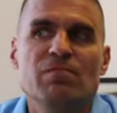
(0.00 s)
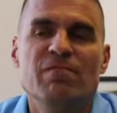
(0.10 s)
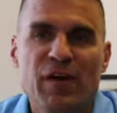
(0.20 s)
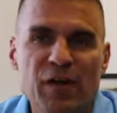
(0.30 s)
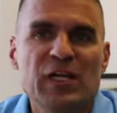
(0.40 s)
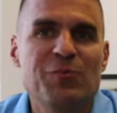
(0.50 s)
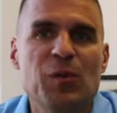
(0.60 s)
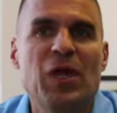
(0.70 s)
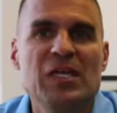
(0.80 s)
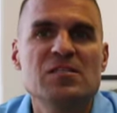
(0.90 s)
varying up
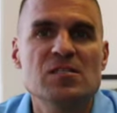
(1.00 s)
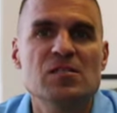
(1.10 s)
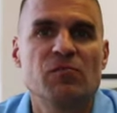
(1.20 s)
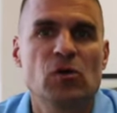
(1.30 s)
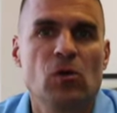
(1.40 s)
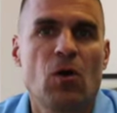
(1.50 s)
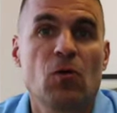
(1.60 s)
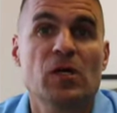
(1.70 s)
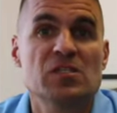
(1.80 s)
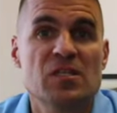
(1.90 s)
the paces of your
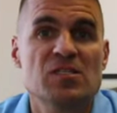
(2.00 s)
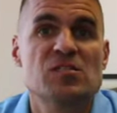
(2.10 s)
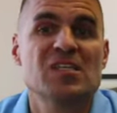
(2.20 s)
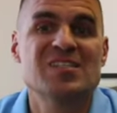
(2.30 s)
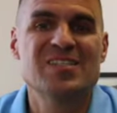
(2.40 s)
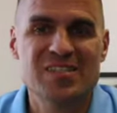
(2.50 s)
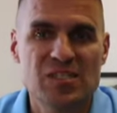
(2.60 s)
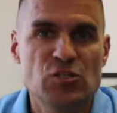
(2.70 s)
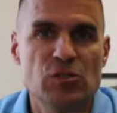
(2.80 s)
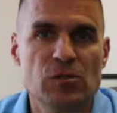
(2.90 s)
long runs has
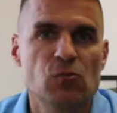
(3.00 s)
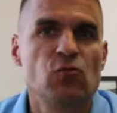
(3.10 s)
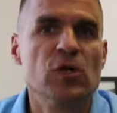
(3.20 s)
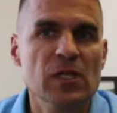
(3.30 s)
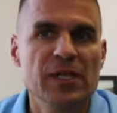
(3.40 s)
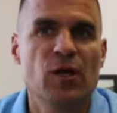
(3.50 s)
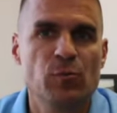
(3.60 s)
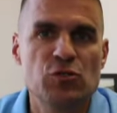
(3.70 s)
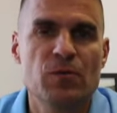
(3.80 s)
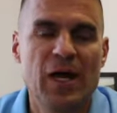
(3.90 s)
assisted you and really
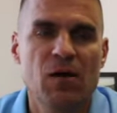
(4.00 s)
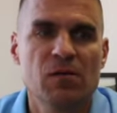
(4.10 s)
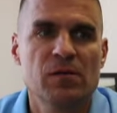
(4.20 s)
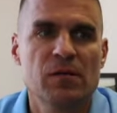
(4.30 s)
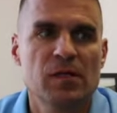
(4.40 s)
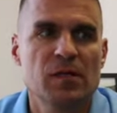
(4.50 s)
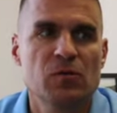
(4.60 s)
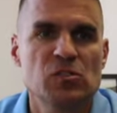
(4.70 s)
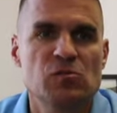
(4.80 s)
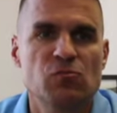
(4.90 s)
helped you out. You know,
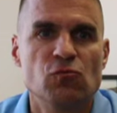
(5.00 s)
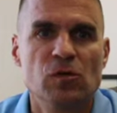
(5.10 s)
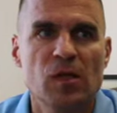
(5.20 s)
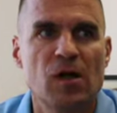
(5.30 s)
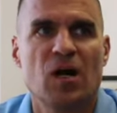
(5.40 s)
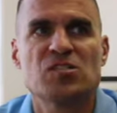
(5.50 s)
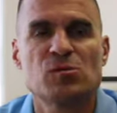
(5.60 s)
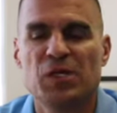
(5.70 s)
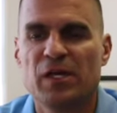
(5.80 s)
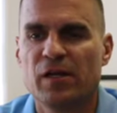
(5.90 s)
it was really
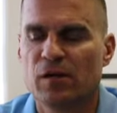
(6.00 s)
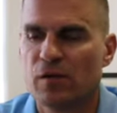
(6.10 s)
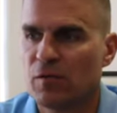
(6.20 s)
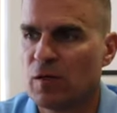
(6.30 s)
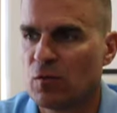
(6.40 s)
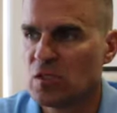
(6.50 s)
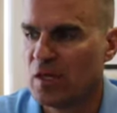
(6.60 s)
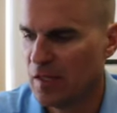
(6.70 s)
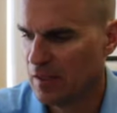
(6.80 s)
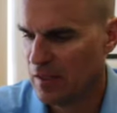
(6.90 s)
awesome to hear. There was
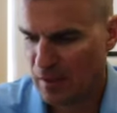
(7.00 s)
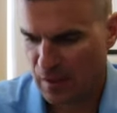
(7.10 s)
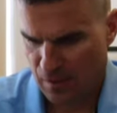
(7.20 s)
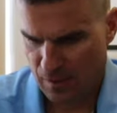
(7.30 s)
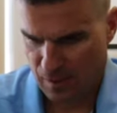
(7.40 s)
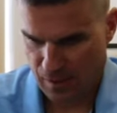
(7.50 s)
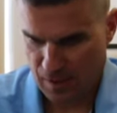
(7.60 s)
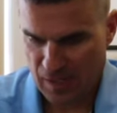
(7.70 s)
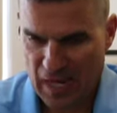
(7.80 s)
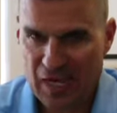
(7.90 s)
an
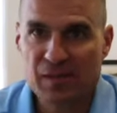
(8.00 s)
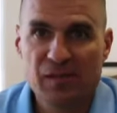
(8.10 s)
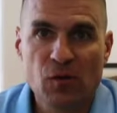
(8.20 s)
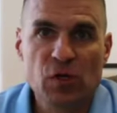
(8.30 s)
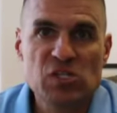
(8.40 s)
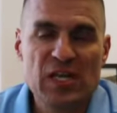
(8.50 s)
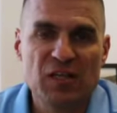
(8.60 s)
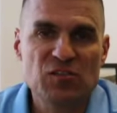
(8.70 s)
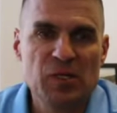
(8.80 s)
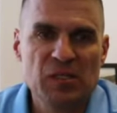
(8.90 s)
athlete that reached
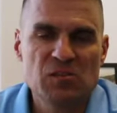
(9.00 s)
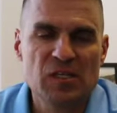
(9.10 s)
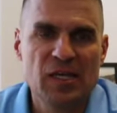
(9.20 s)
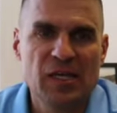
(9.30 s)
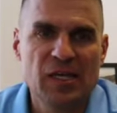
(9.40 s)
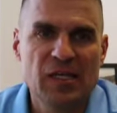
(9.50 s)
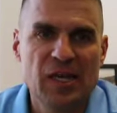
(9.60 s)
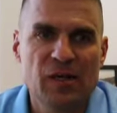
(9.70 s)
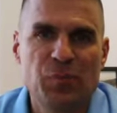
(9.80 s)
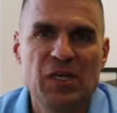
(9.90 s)
out to me who said he
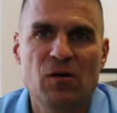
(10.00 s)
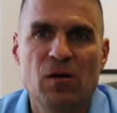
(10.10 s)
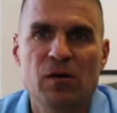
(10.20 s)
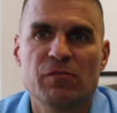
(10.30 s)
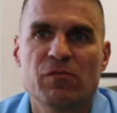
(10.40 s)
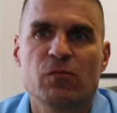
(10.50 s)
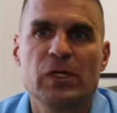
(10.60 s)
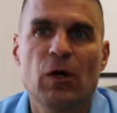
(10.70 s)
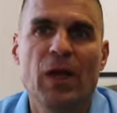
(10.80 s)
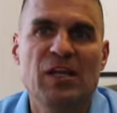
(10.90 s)
had a PR of
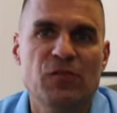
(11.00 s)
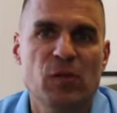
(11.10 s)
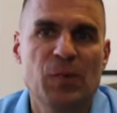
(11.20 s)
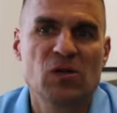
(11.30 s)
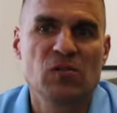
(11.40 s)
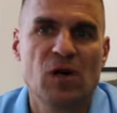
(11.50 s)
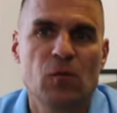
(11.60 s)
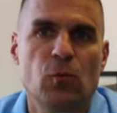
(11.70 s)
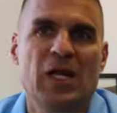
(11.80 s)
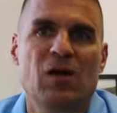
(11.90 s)
3:08 for the
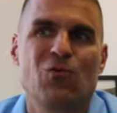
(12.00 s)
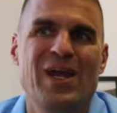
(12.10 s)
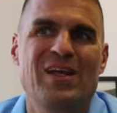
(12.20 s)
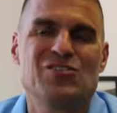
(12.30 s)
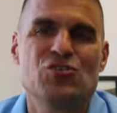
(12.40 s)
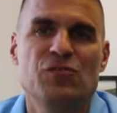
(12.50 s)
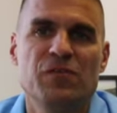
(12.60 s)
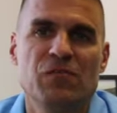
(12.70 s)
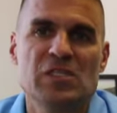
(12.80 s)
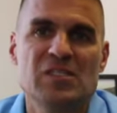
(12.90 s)
marathon, went out and ran a
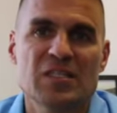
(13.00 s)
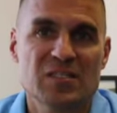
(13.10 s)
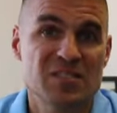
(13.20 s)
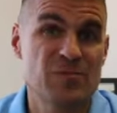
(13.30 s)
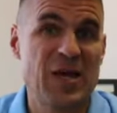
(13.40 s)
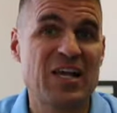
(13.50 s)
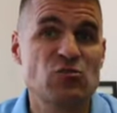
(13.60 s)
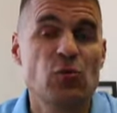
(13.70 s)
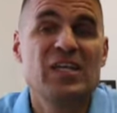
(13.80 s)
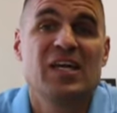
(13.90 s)
2:56 this
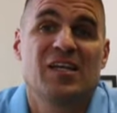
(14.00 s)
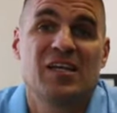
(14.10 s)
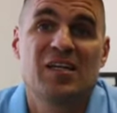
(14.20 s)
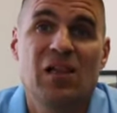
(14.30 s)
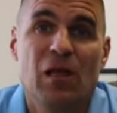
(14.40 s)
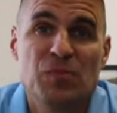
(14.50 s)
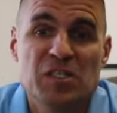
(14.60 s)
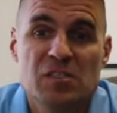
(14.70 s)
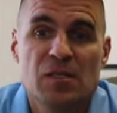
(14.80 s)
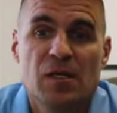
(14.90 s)
past weekend in
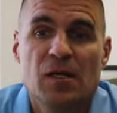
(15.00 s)
Columbus